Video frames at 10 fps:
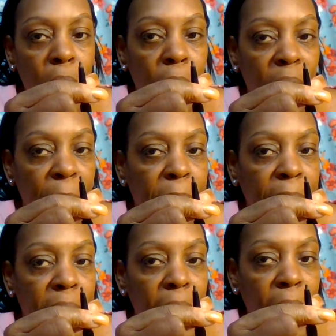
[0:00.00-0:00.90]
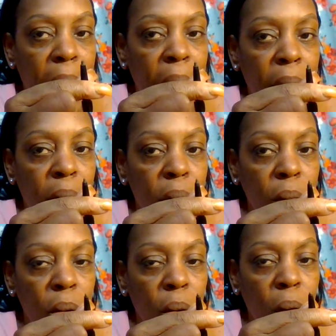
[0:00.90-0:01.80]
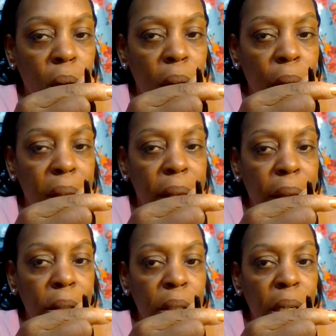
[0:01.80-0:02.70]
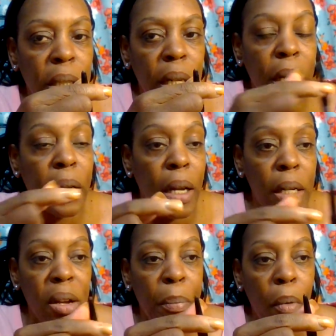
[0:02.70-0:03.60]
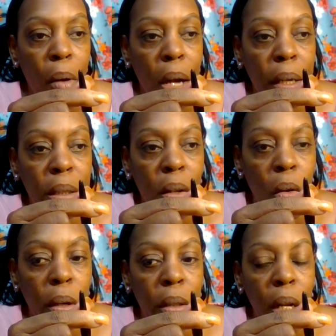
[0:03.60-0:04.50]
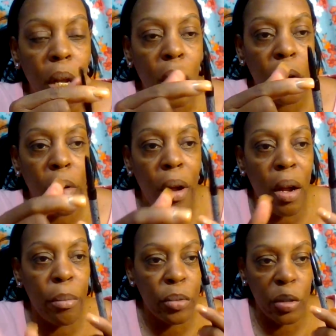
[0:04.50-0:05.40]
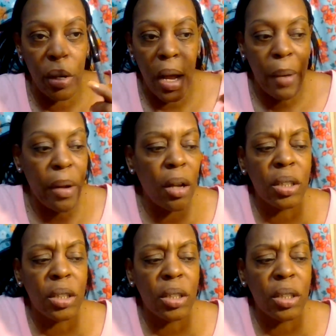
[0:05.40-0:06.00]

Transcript: up like that or down like that just to get enough product on your um to your eyebrow.